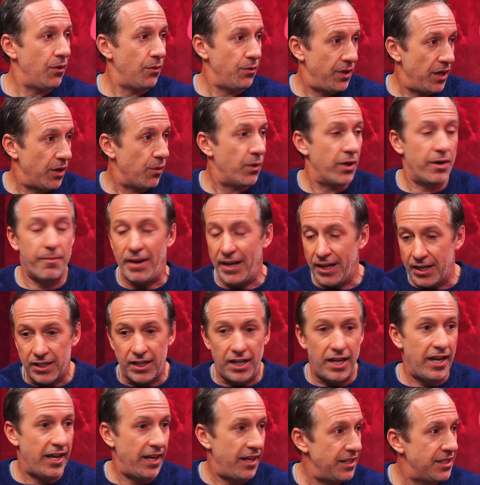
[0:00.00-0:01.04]
they're one of my
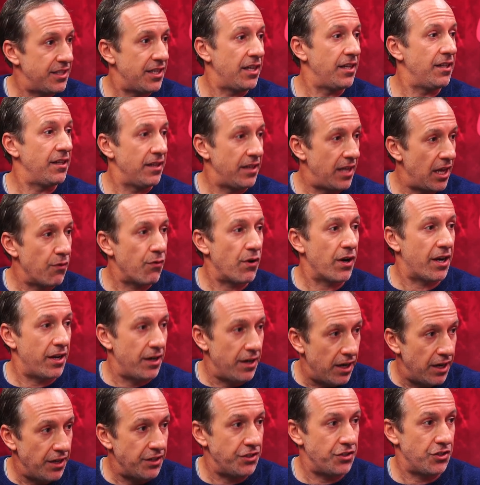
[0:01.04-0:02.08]
clients, and they
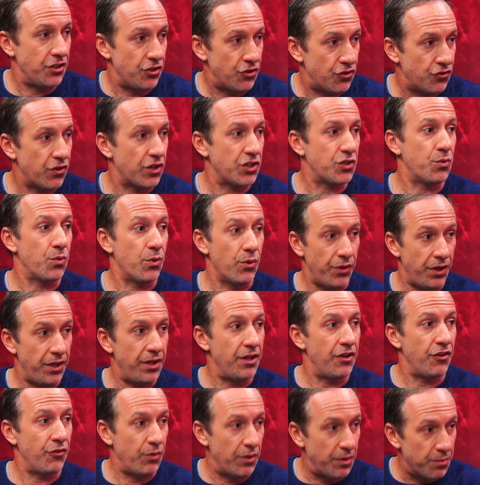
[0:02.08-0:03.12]
recognize a
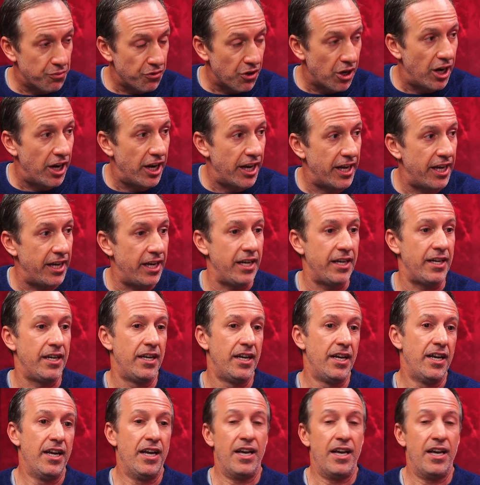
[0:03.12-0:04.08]
trustworthiness with Brian,